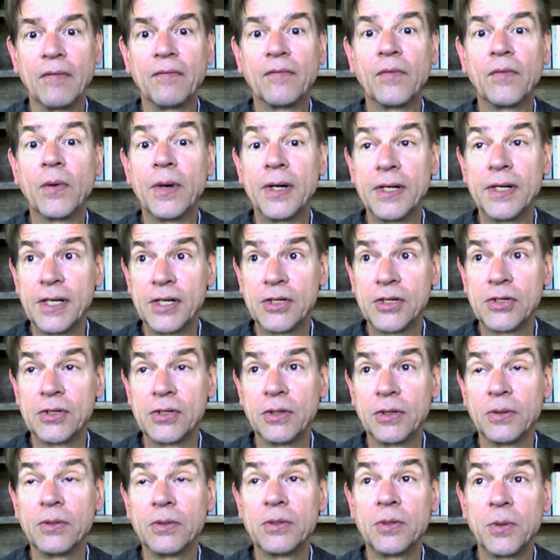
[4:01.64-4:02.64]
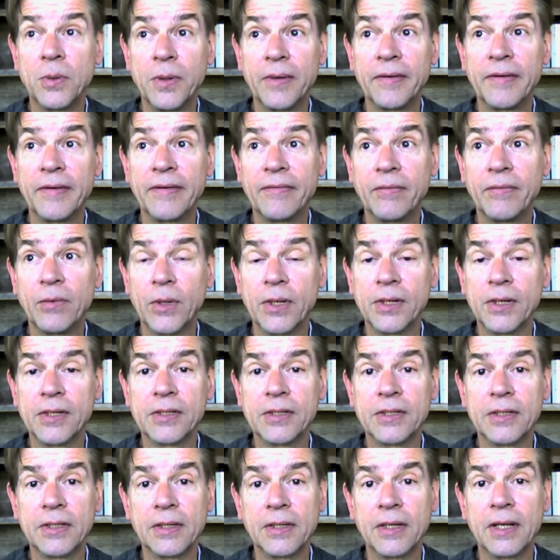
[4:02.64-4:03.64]
for additional derivative
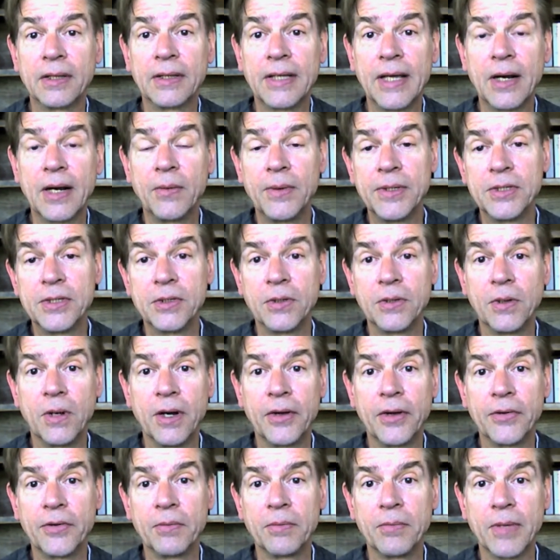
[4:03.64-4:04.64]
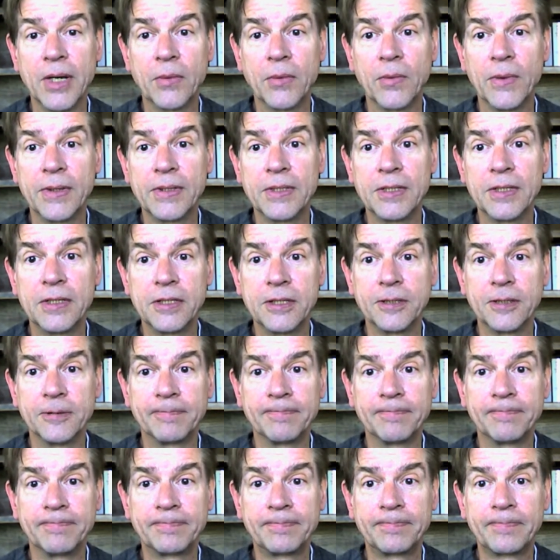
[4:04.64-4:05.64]
works that original author might want to do.
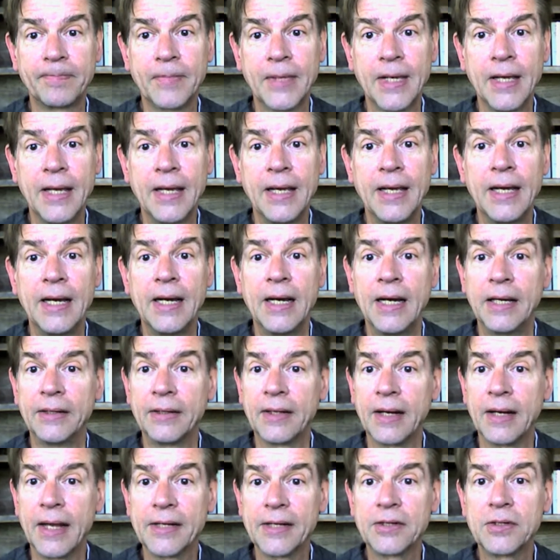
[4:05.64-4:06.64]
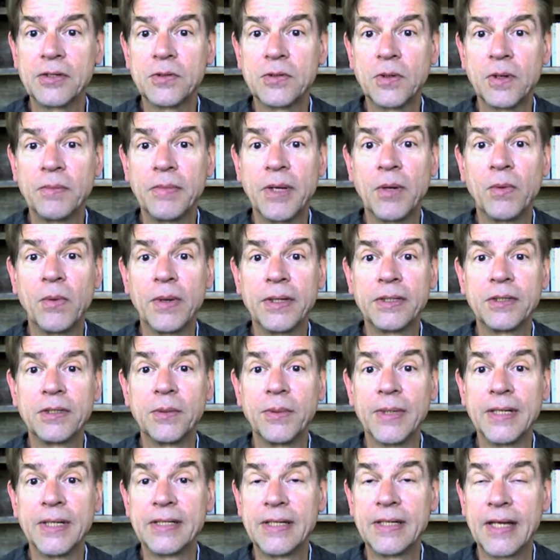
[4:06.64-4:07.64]
The licensor may want to
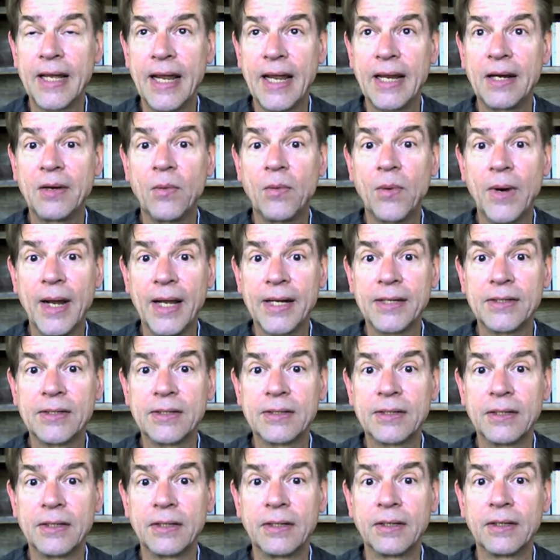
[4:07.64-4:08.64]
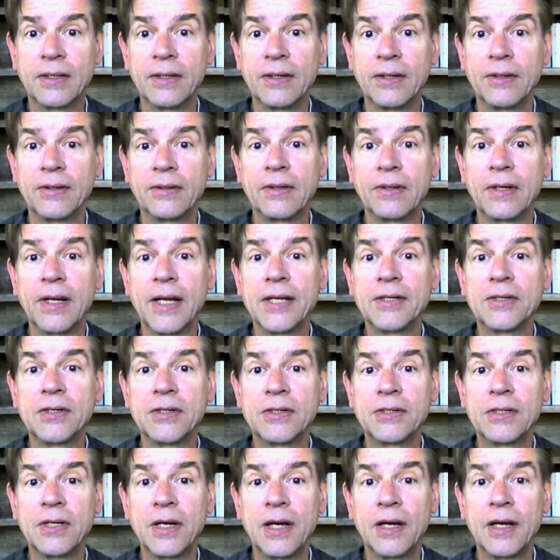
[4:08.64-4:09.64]
retain rights to
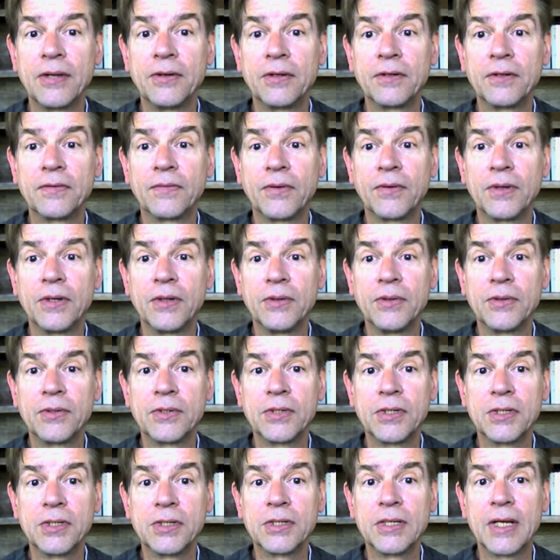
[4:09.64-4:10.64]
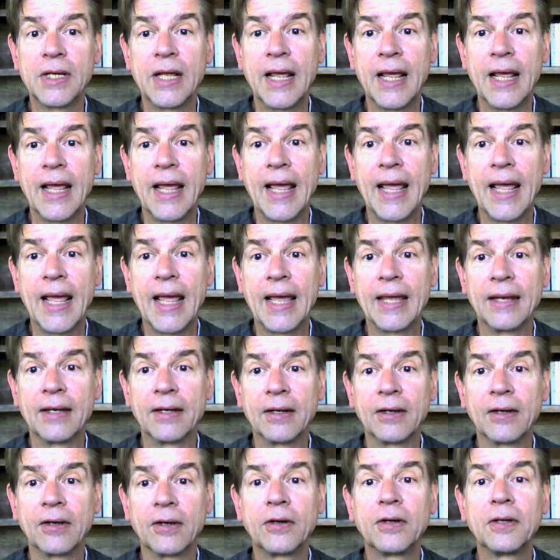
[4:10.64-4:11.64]
license to others for uses
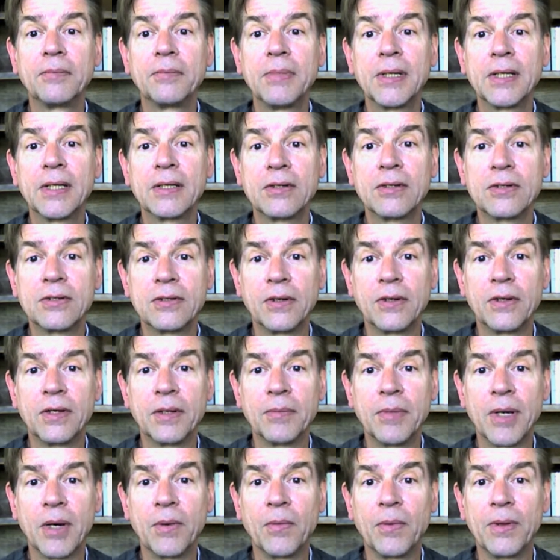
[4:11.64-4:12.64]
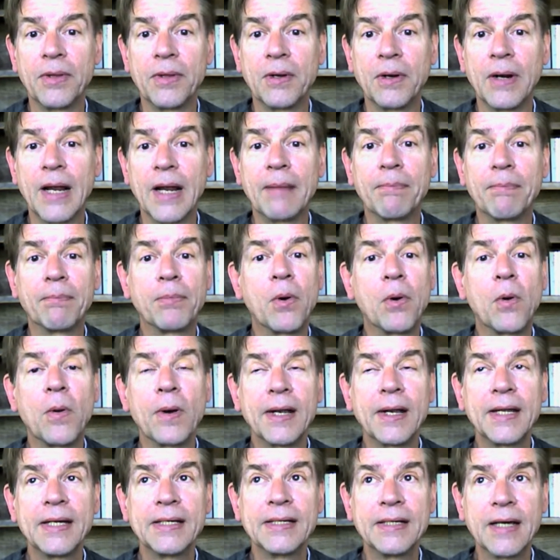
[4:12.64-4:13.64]
and could be concerned about whether a
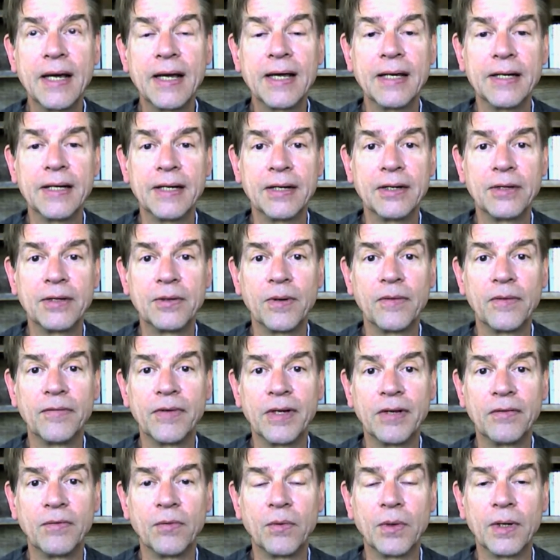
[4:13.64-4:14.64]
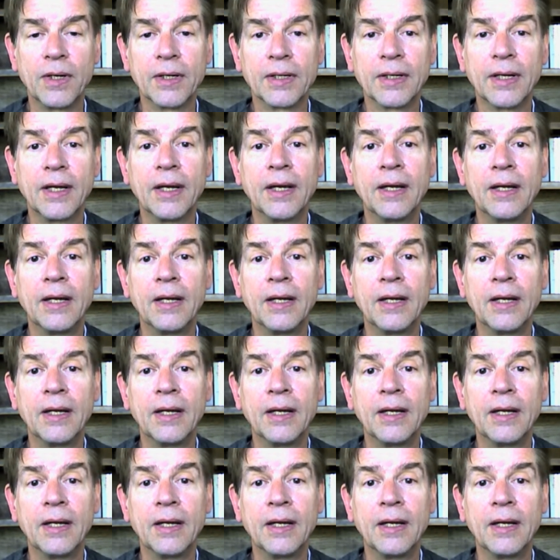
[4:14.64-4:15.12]
poorly done derivative work